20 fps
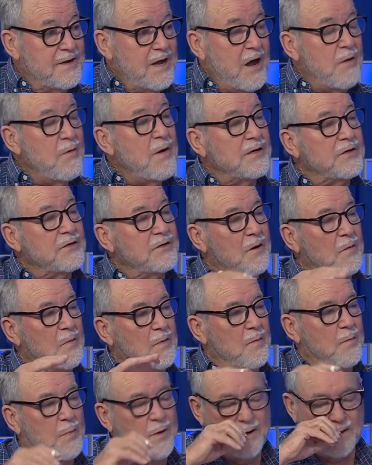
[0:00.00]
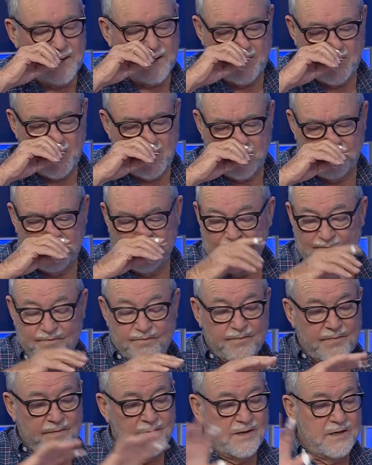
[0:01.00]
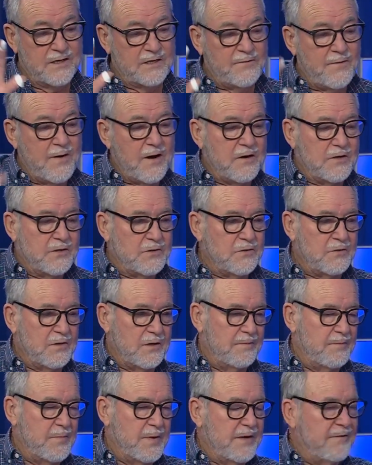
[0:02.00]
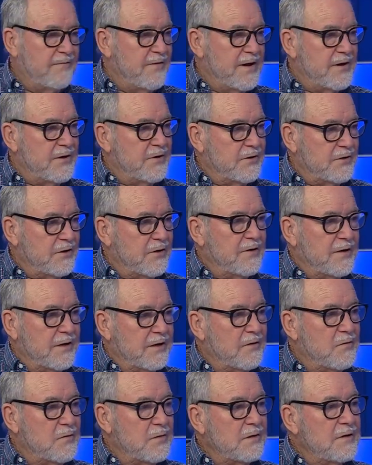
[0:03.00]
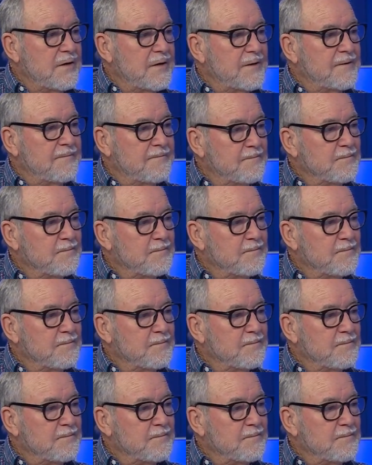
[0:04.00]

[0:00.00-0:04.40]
I won't stop completely, but as far as all the big venues, I think I will, yeah.